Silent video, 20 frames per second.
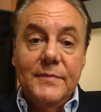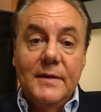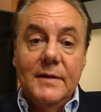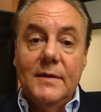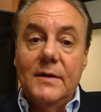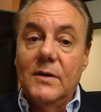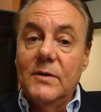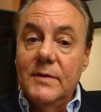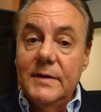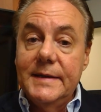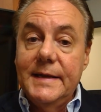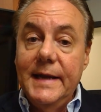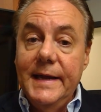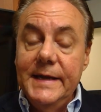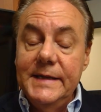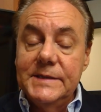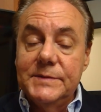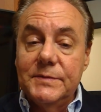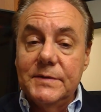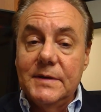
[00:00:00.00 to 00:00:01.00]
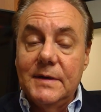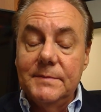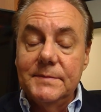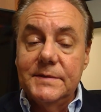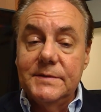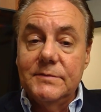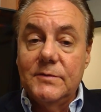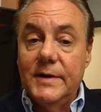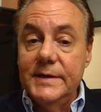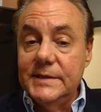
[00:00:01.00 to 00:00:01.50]
The hurricanes were come
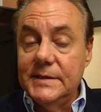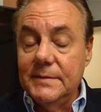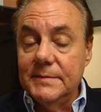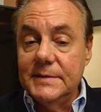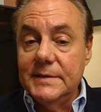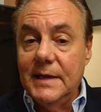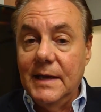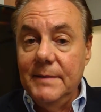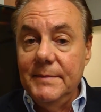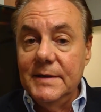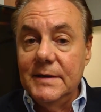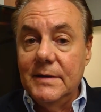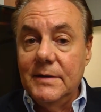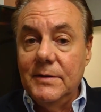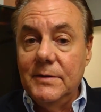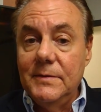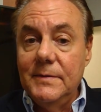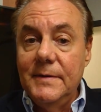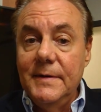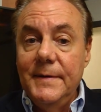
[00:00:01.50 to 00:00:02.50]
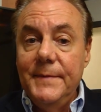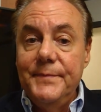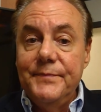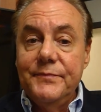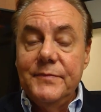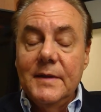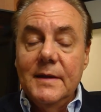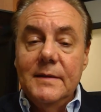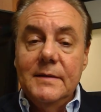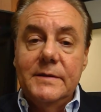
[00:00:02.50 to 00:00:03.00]
quite some time ago.
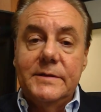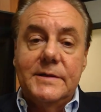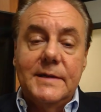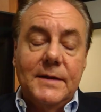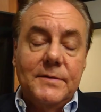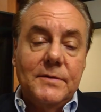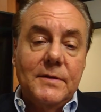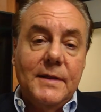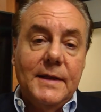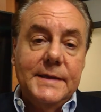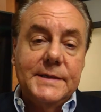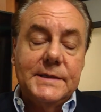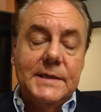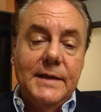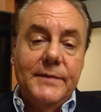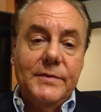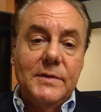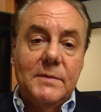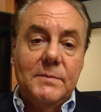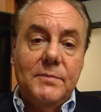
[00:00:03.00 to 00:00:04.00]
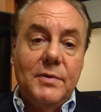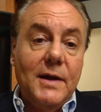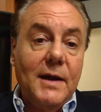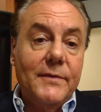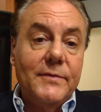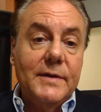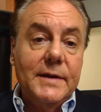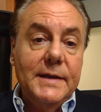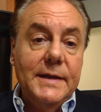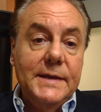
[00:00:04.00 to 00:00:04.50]
The generalized level of
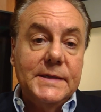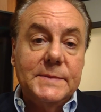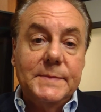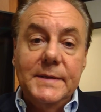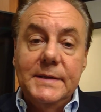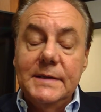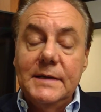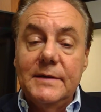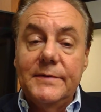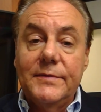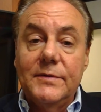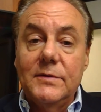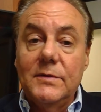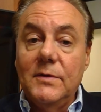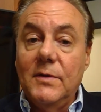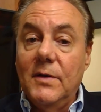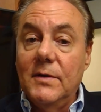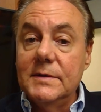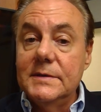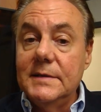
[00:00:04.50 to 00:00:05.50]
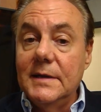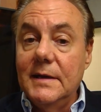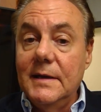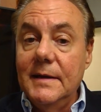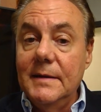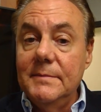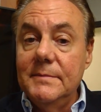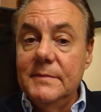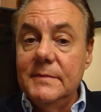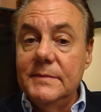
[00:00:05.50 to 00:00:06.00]
poverty has been there for a long
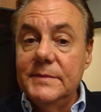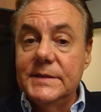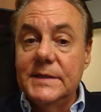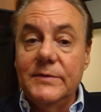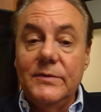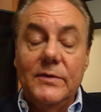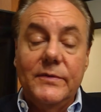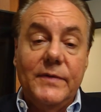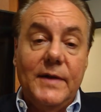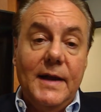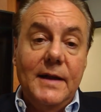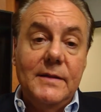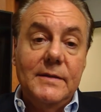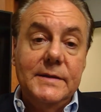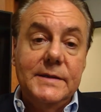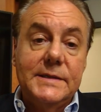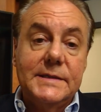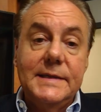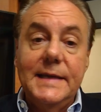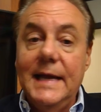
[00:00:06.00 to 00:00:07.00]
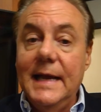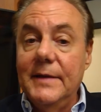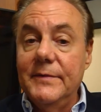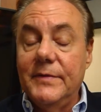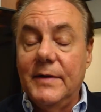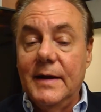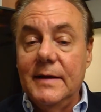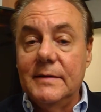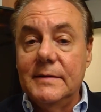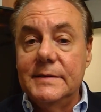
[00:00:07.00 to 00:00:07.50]
time. Civil violence, gang
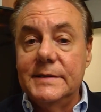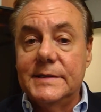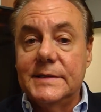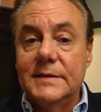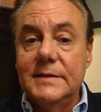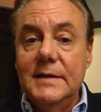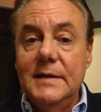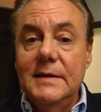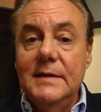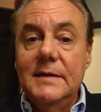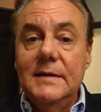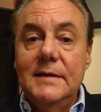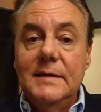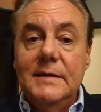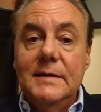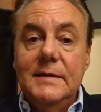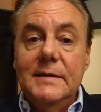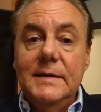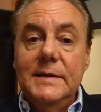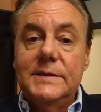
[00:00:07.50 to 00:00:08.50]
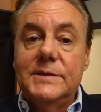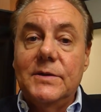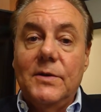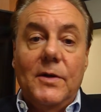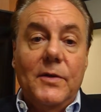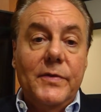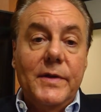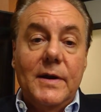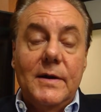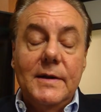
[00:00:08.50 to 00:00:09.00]
violence, it's
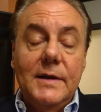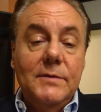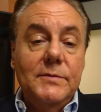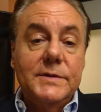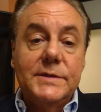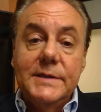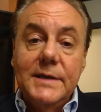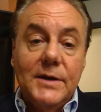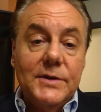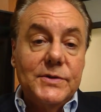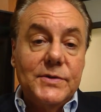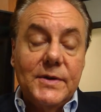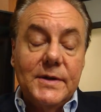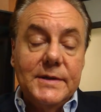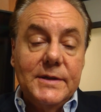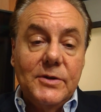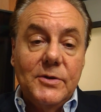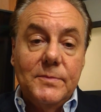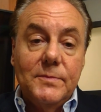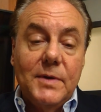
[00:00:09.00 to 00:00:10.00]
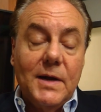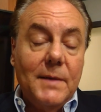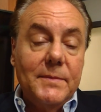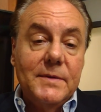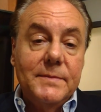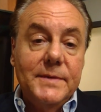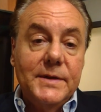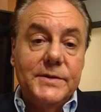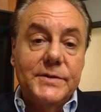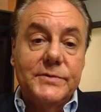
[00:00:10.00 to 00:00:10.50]
all there. It was there during the Obama
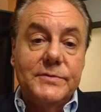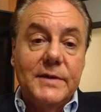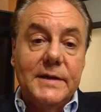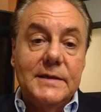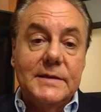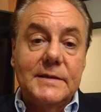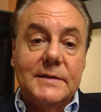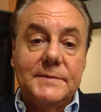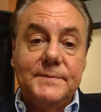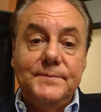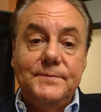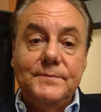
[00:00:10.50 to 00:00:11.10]
administration.